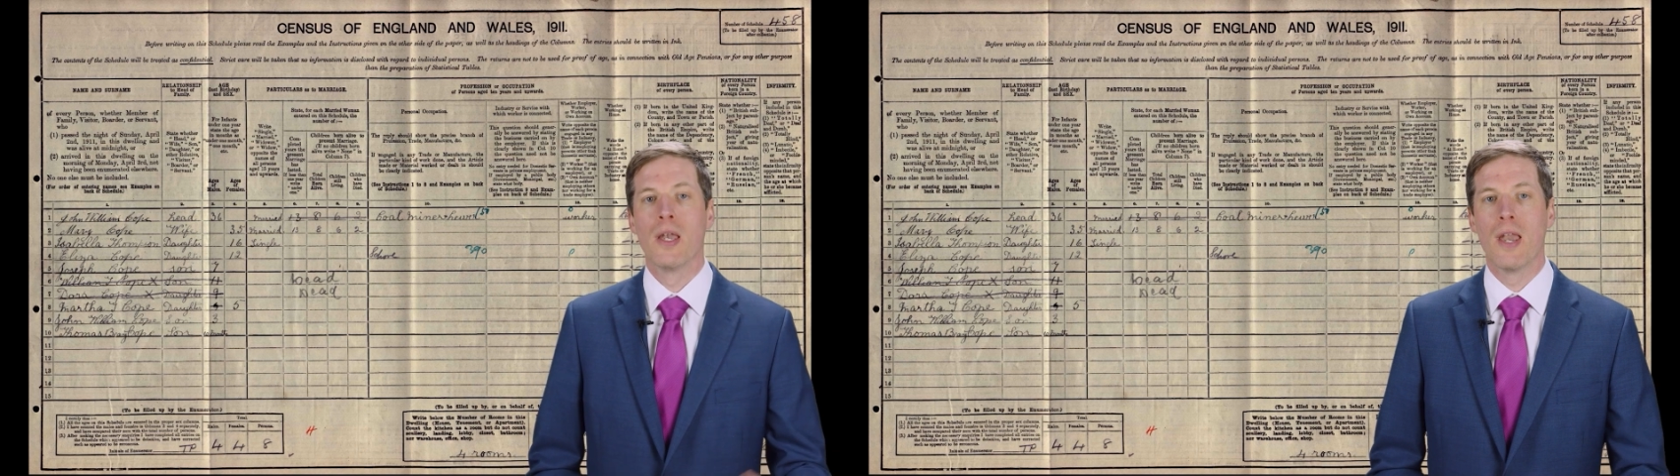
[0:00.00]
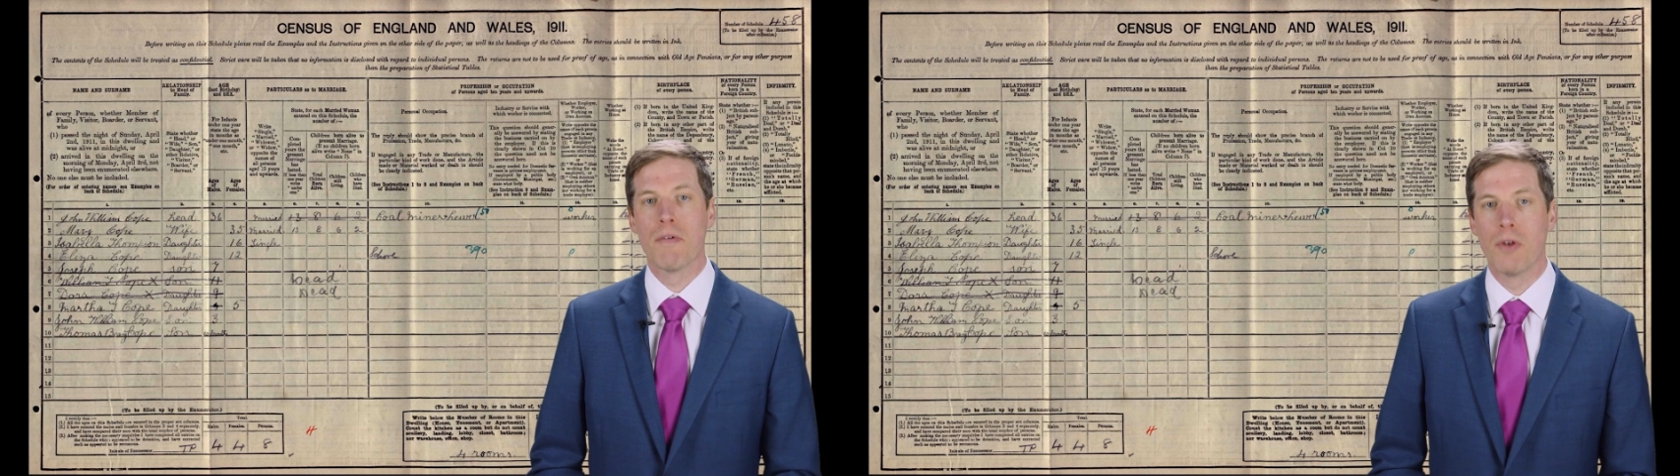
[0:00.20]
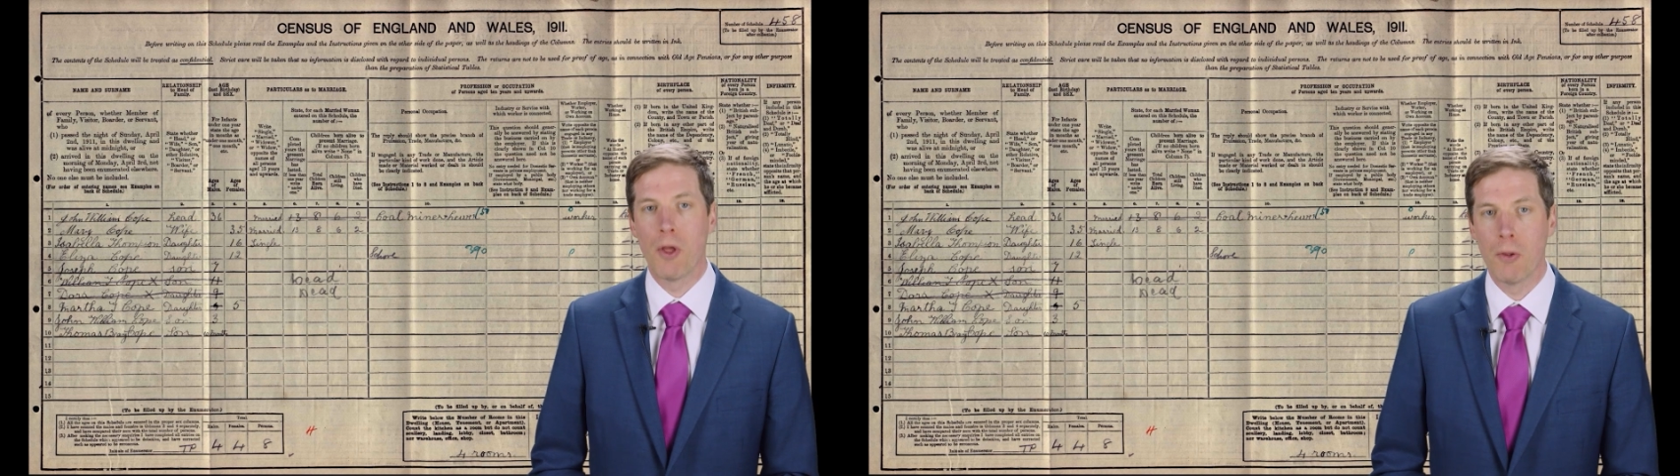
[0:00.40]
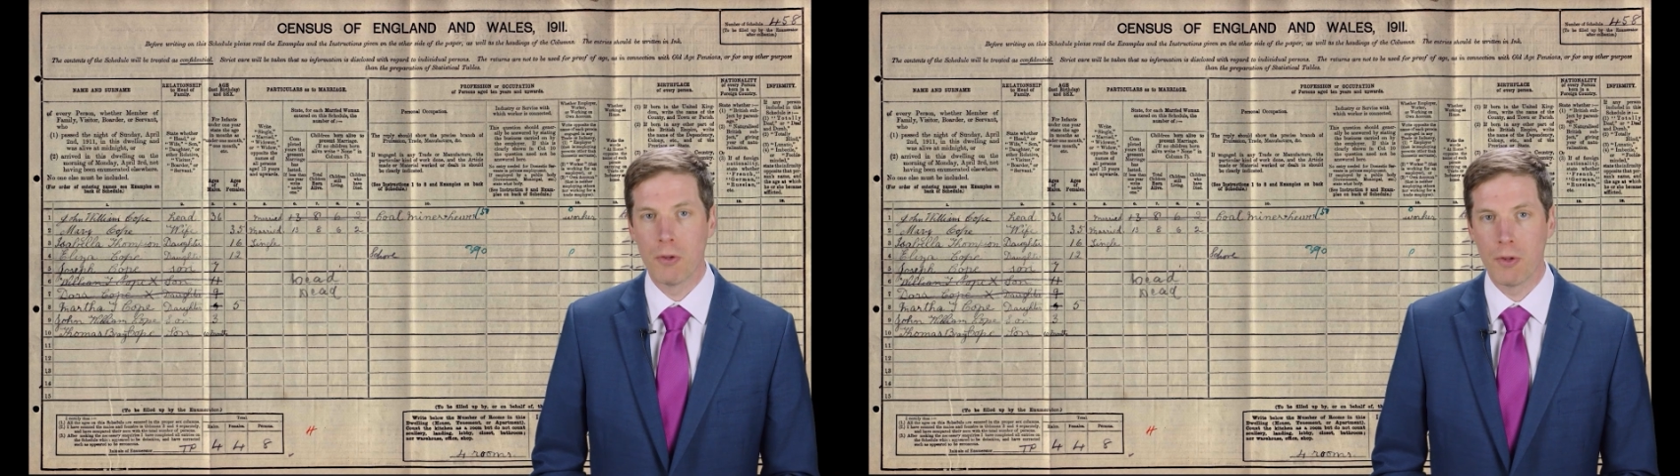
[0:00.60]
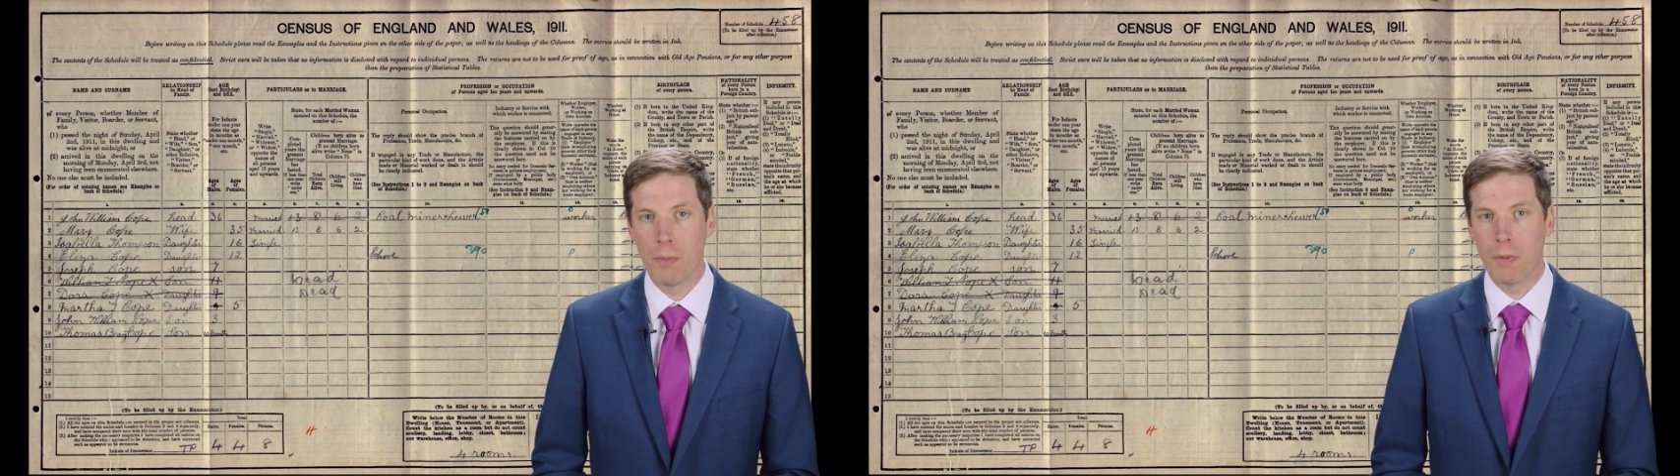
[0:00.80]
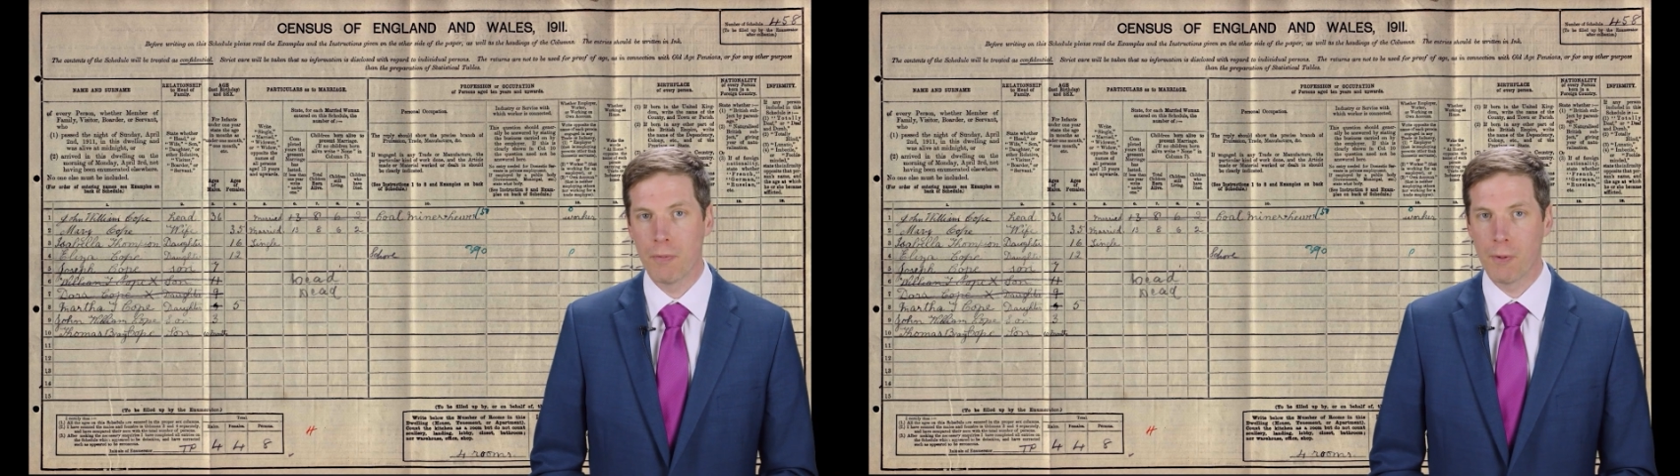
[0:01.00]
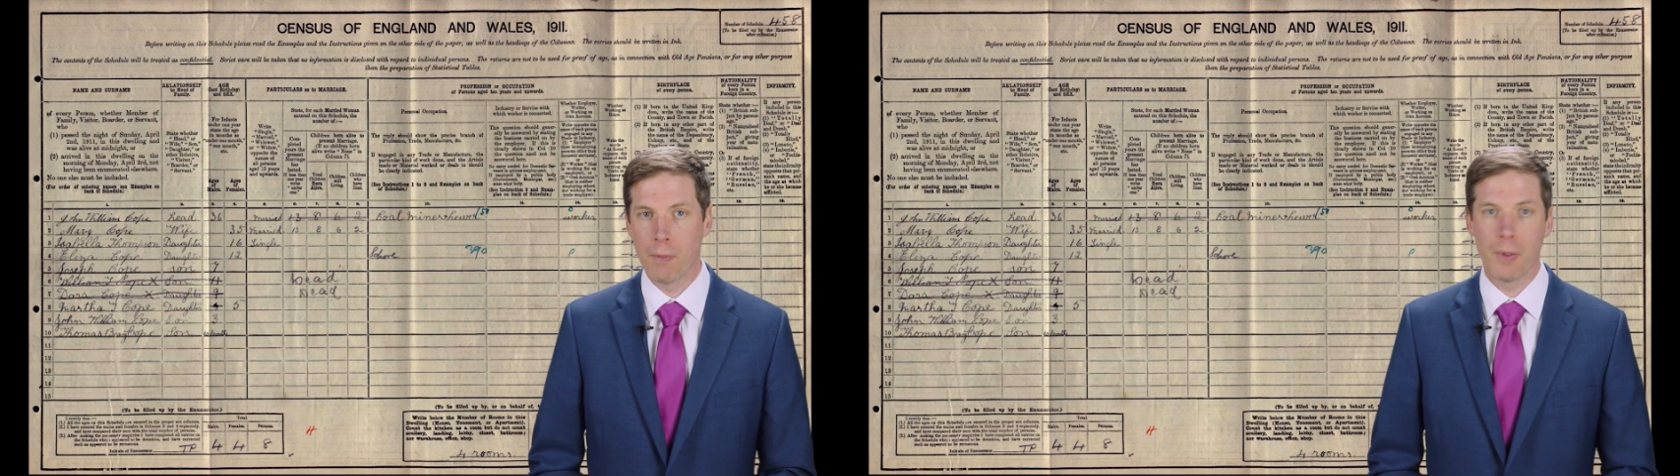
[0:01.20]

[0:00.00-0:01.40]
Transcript: never known to you before,